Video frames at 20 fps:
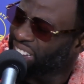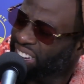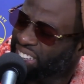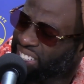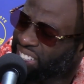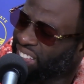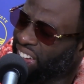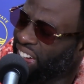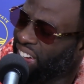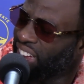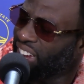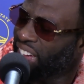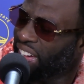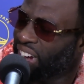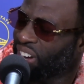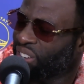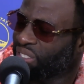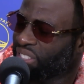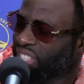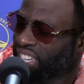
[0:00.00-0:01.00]
think it's that. I
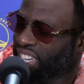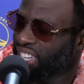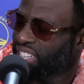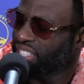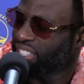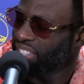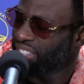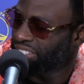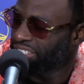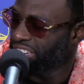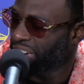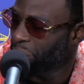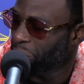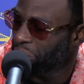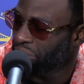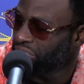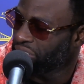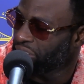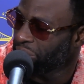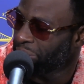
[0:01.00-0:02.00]
don't think it's a
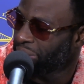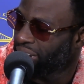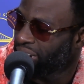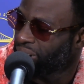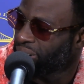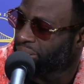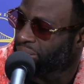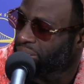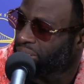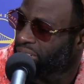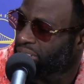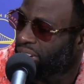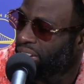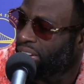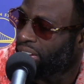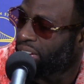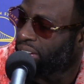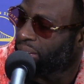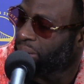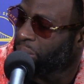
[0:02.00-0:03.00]
championship hangover.
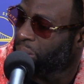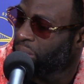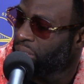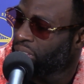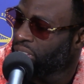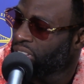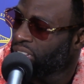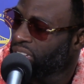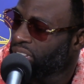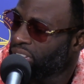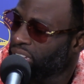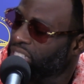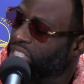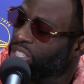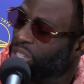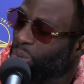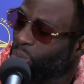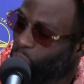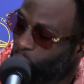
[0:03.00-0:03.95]
It's a